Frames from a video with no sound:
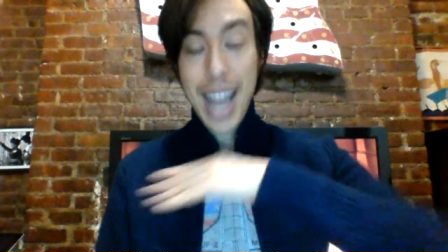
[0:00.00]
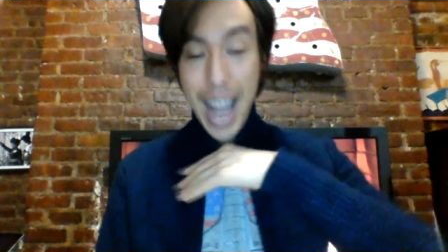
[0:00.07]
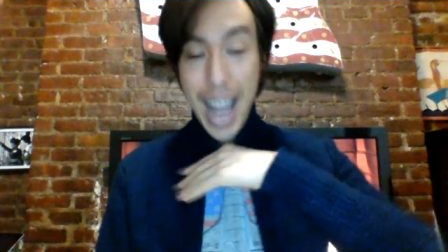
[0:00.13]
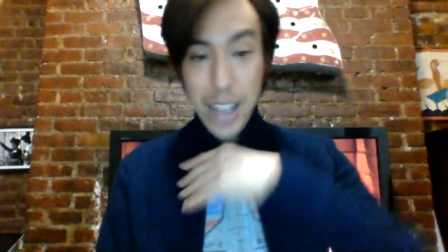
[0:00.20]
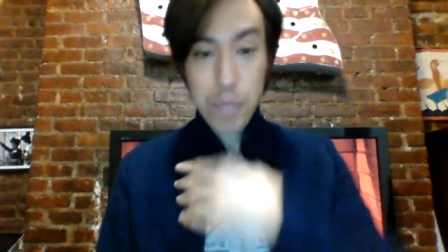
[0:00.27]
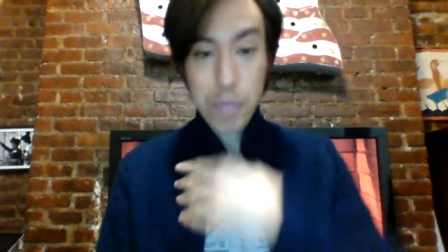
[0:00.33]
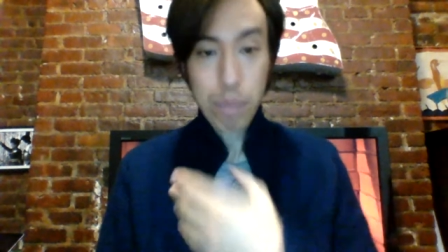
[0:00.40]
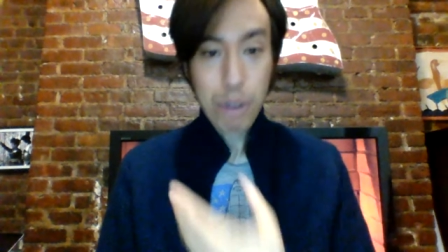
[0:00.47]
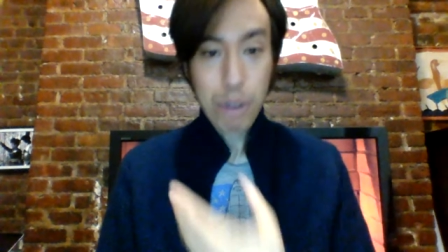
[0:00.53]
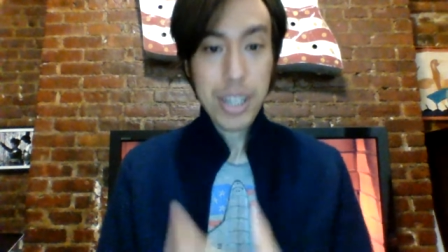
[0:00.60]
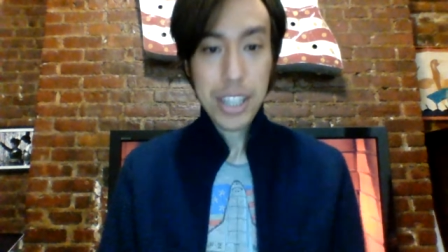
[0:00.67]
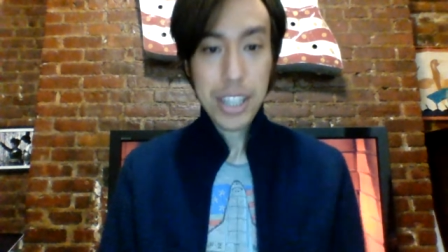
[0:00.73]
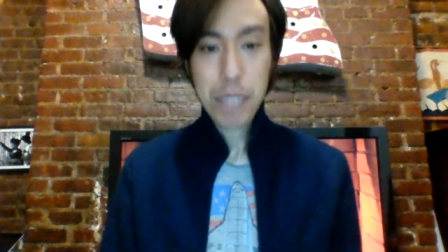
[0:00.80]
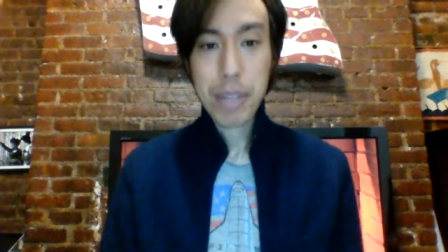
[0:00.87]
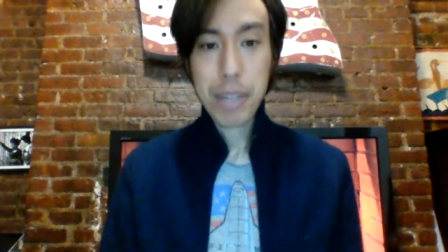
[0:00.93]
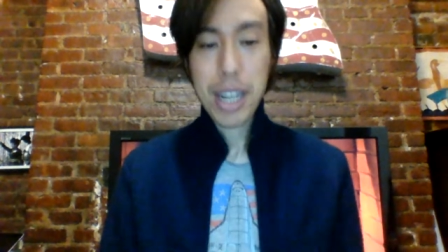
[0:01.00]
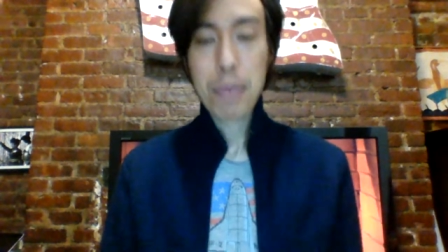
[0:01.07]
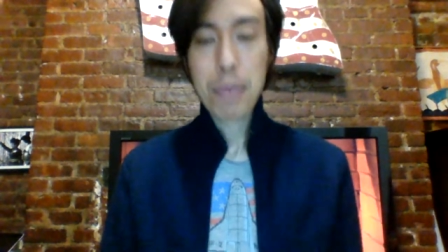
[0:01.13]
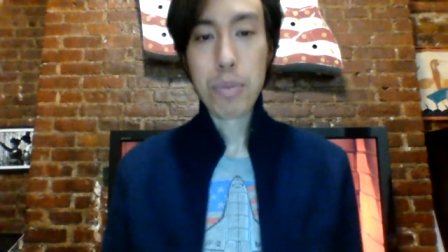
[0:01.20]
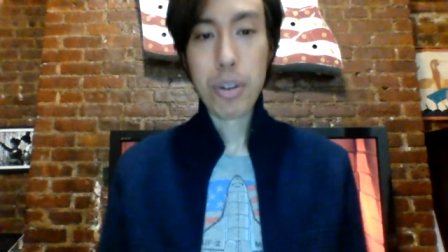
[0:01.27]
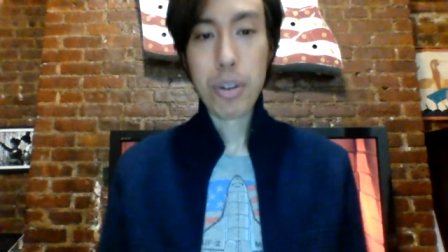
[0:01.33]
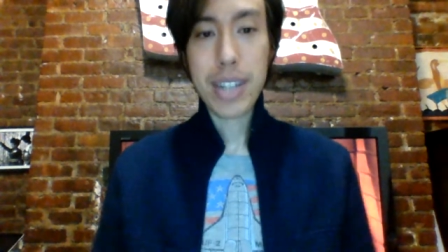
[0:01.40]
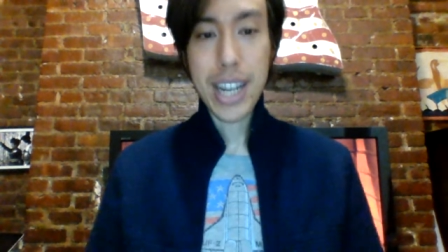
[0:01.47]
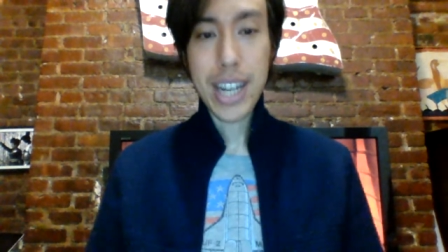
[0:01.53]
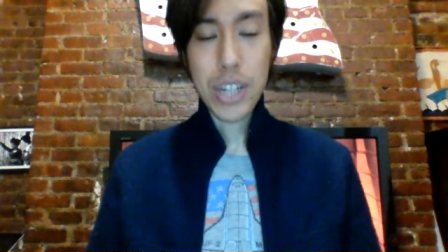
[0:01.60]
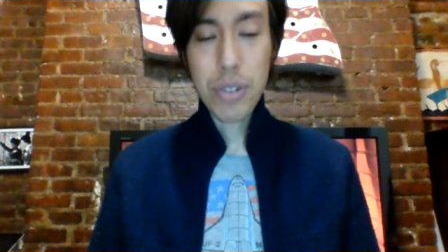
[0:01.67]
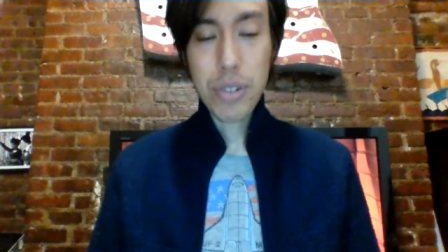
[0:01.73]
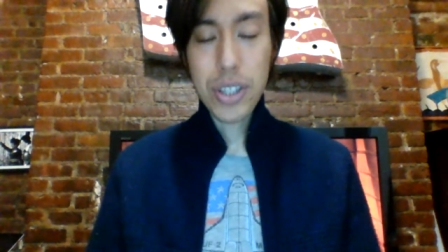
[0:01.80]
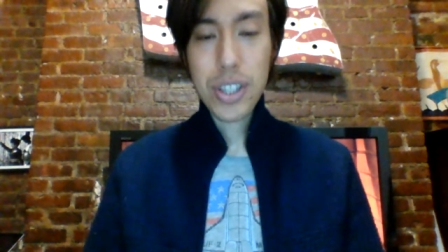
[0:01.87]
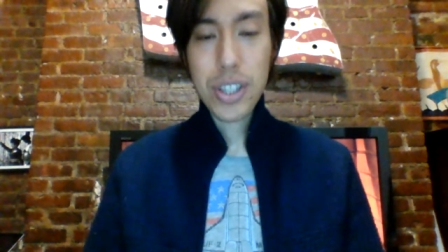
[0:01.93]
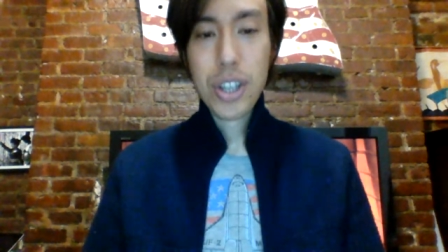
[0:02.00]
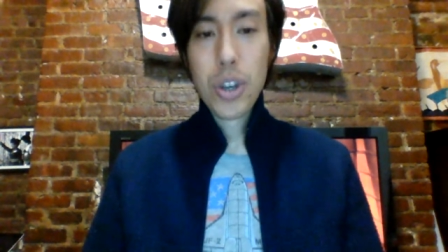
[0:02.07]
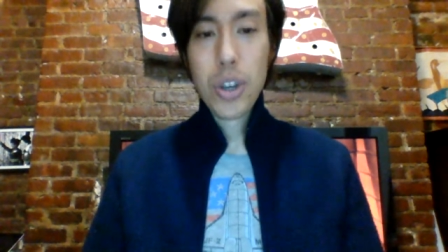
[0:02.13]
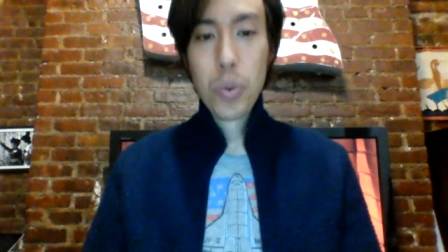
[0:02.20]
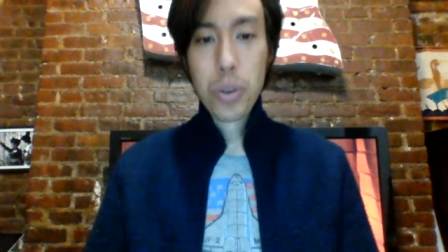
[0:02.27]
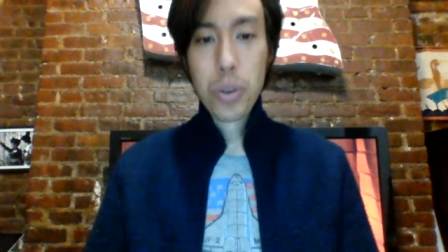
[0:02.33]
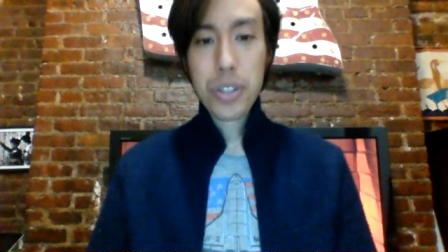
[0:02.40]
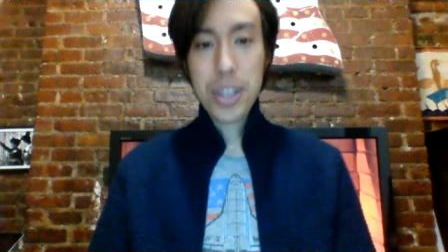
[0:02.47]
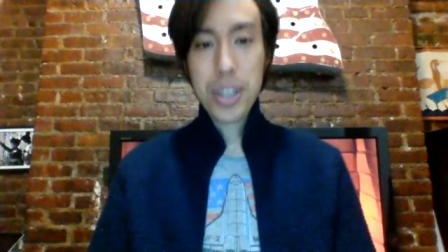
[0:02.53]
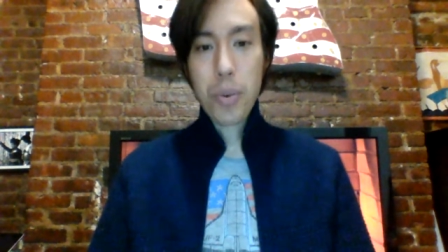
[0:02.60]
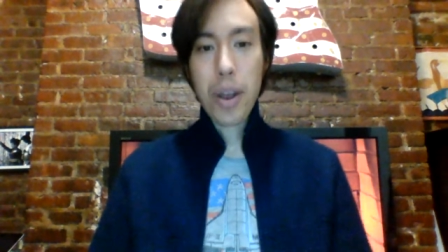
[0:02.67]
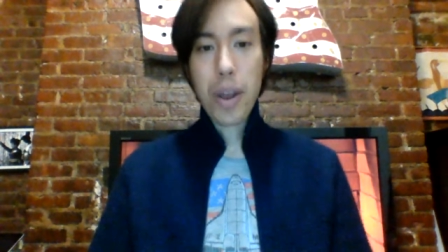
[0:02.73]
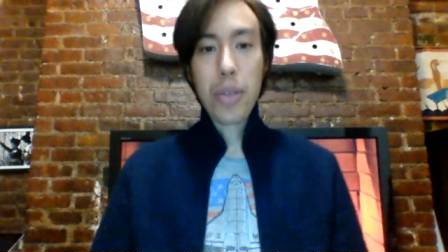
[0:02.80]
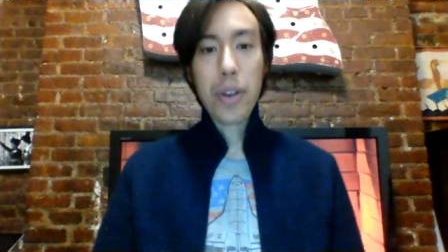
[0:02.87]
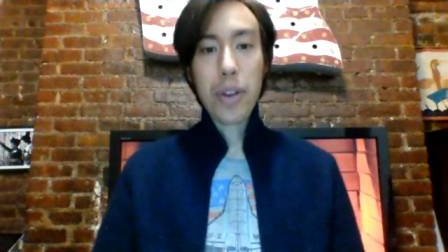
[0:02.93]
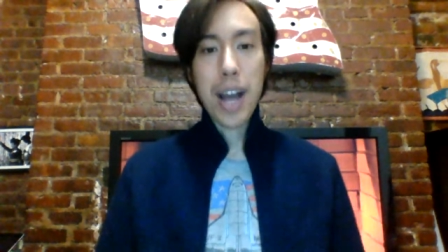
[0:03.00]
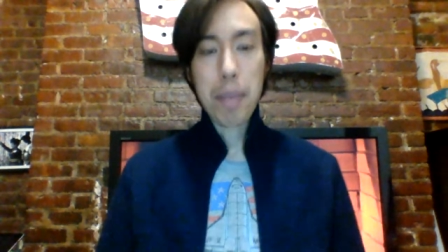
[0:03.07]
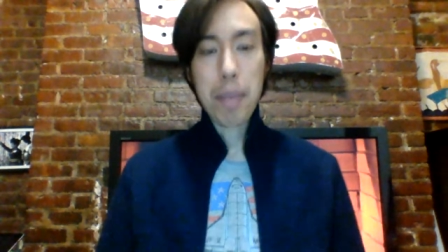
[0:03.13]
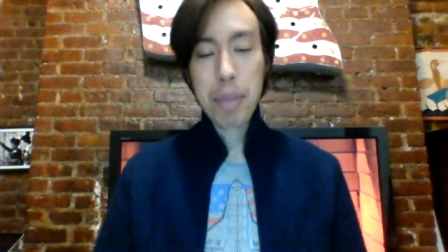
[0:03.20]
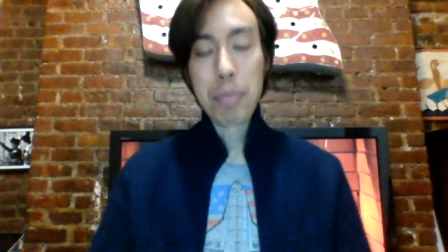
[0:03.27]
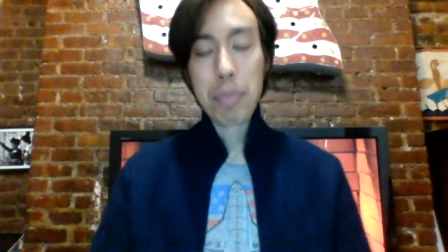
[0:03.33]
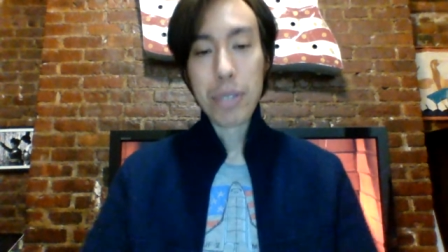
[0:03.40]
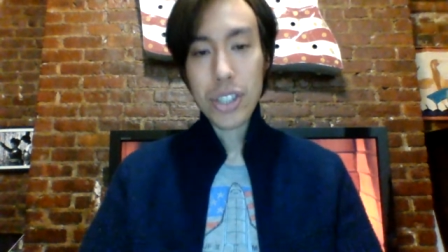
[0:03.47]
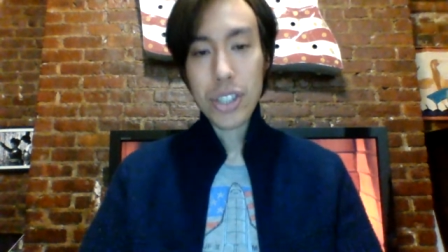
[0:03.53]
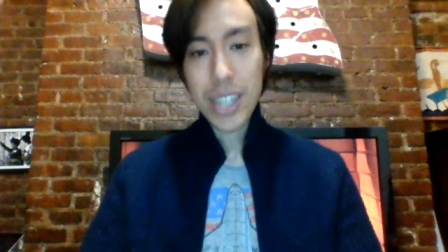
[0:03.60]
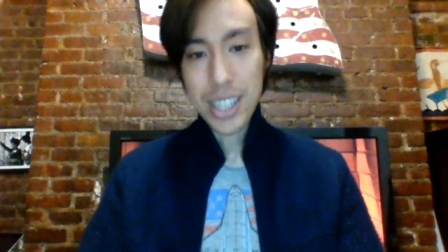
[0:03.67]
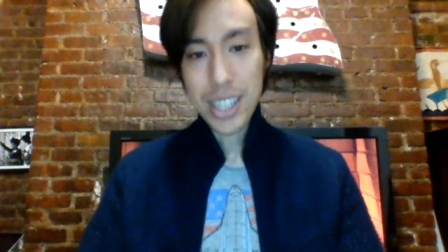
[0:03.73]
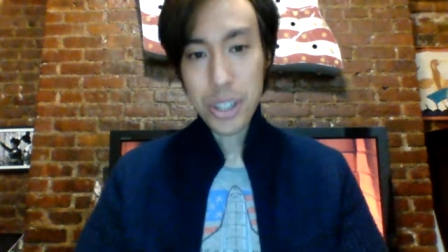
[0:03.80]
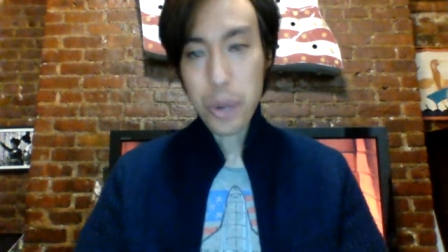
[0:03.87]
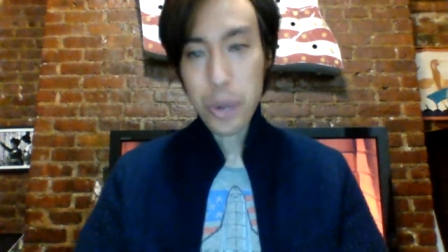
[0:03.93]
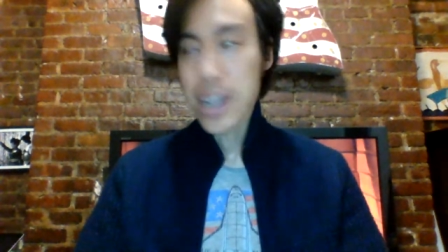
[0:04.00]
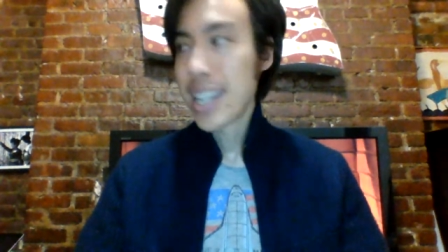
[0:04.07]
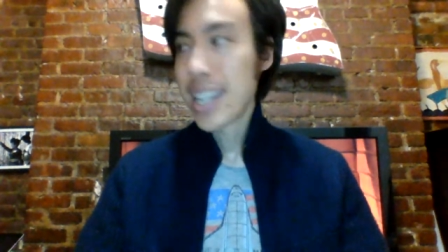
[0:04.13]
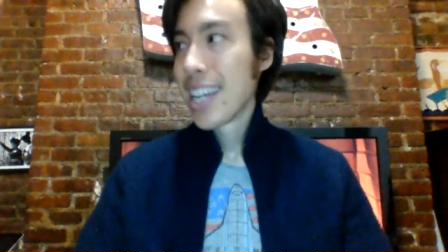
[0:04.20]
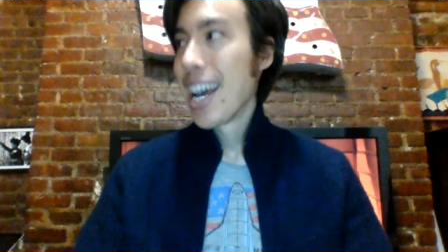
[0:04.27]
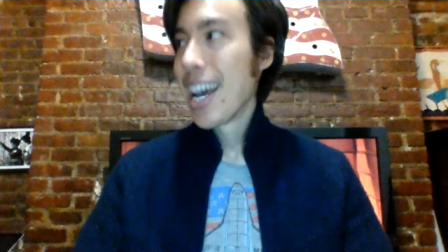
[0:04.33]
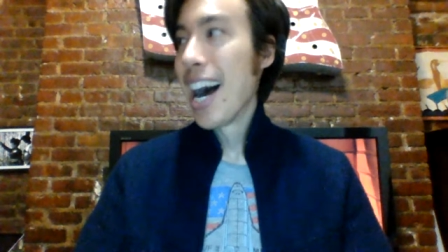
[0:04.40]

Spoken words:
As protesting becomes more dangerous, we'll see whether or not people stick to it.